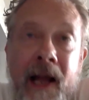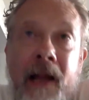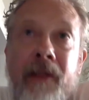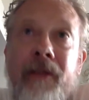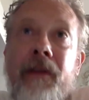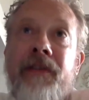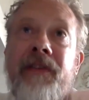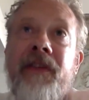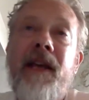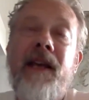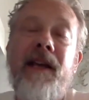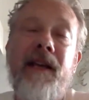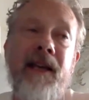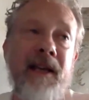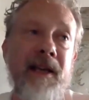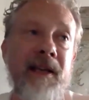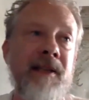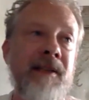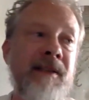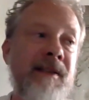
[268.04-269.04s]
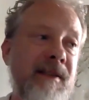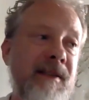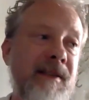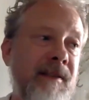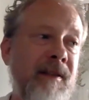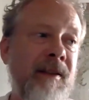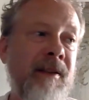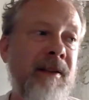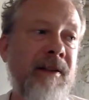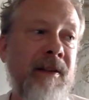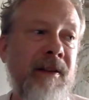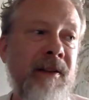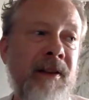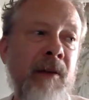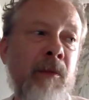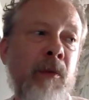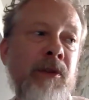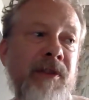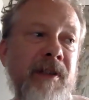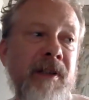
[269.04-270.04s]
And the thing is,
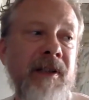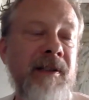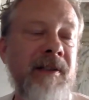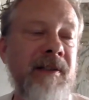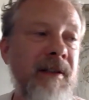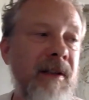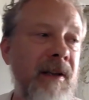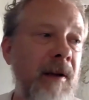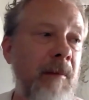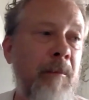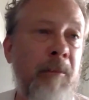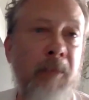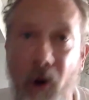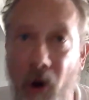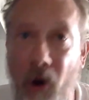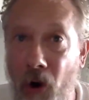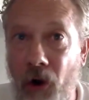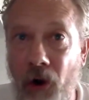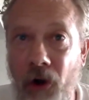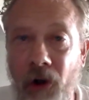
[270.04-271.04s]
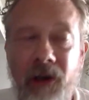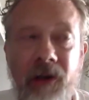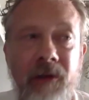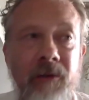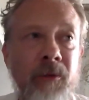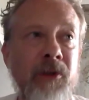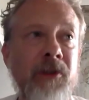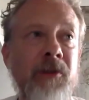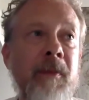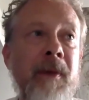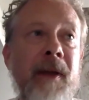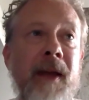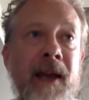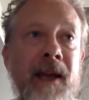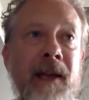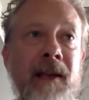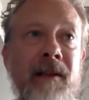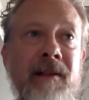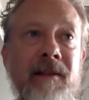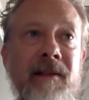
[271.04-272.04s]
there was this poll was
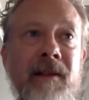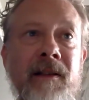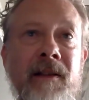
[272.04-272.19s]
made